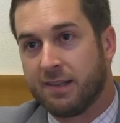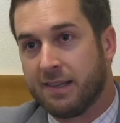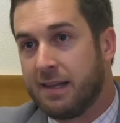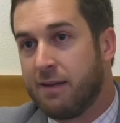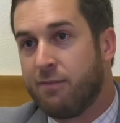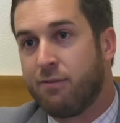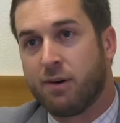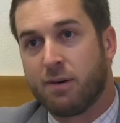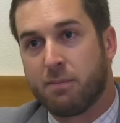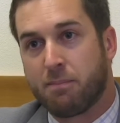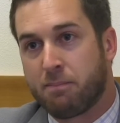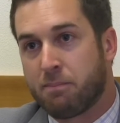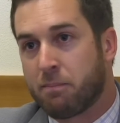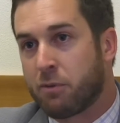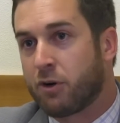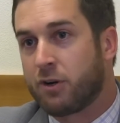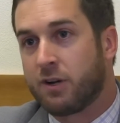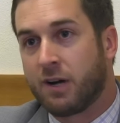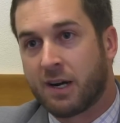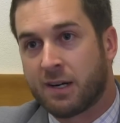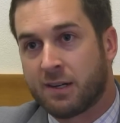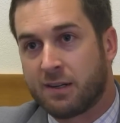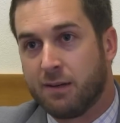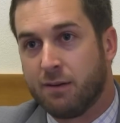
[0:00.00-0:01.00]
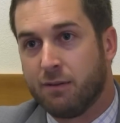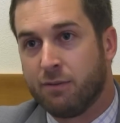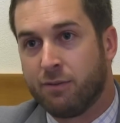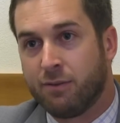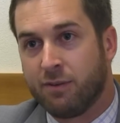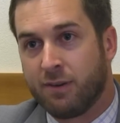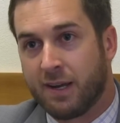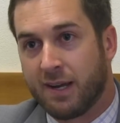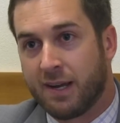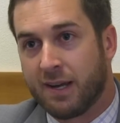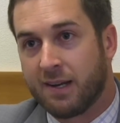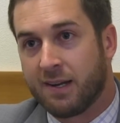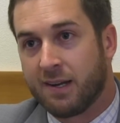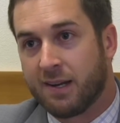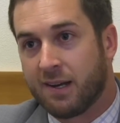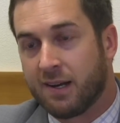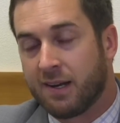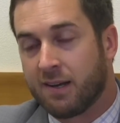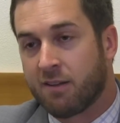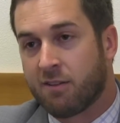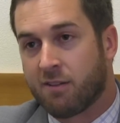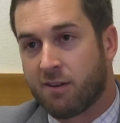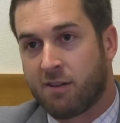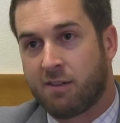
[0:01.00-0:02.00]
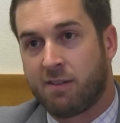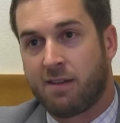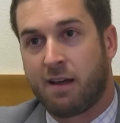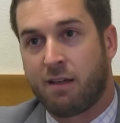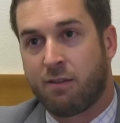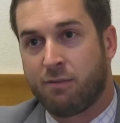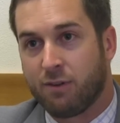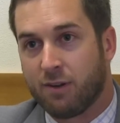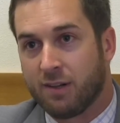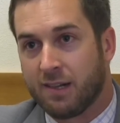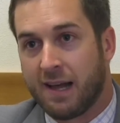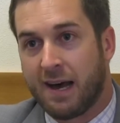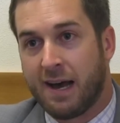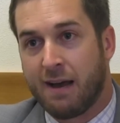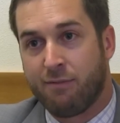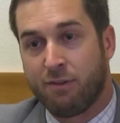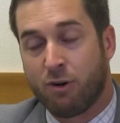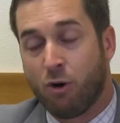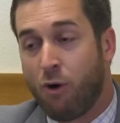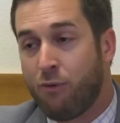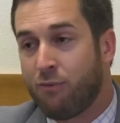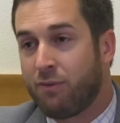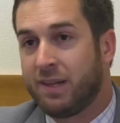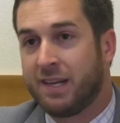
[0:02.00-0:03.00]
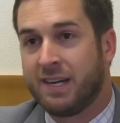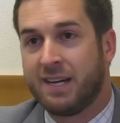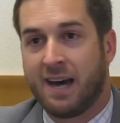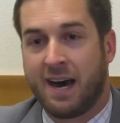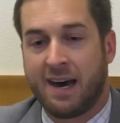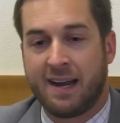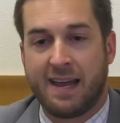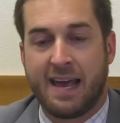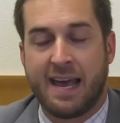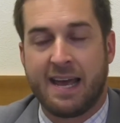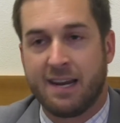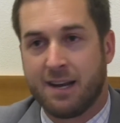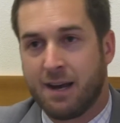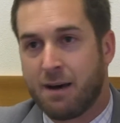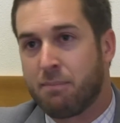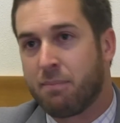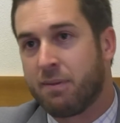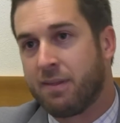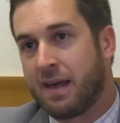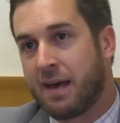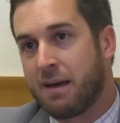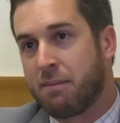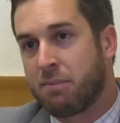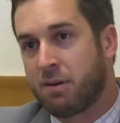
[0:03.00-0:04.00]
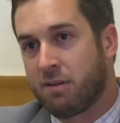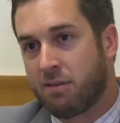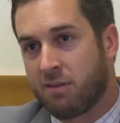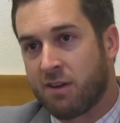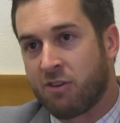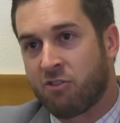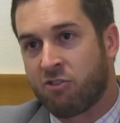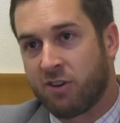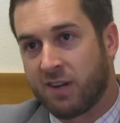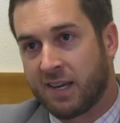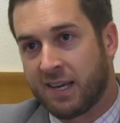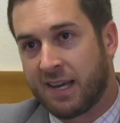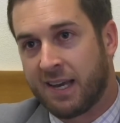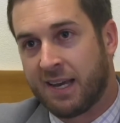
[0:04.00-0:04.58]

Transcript: live a productive and successful life, and hopefully not end up in that position